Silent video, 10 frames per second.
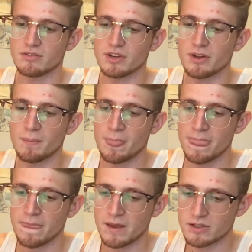event.
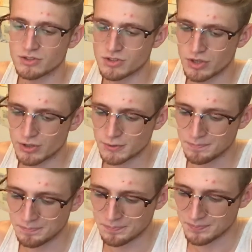And so
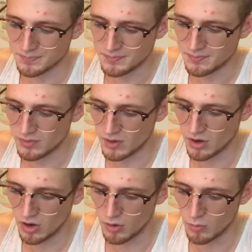
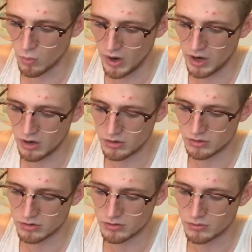um,
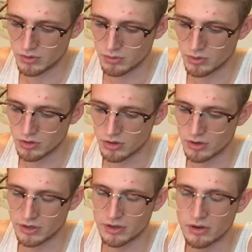while we
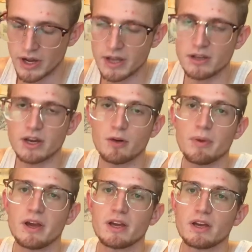were, you know, handing out
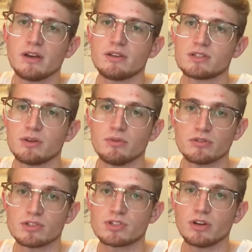pancakes and we
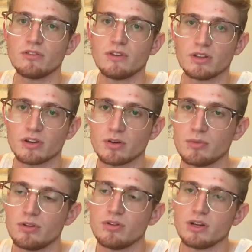were serving the
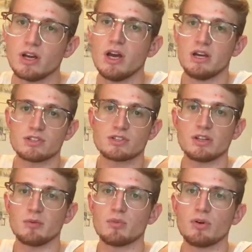community
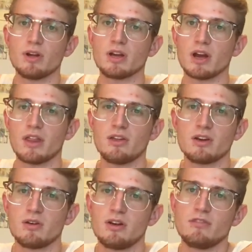Sunday morning, I
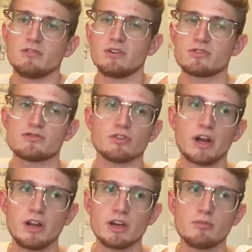think it, it was
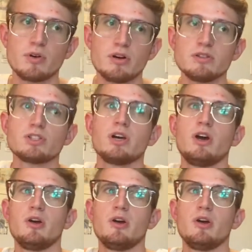raining a bunch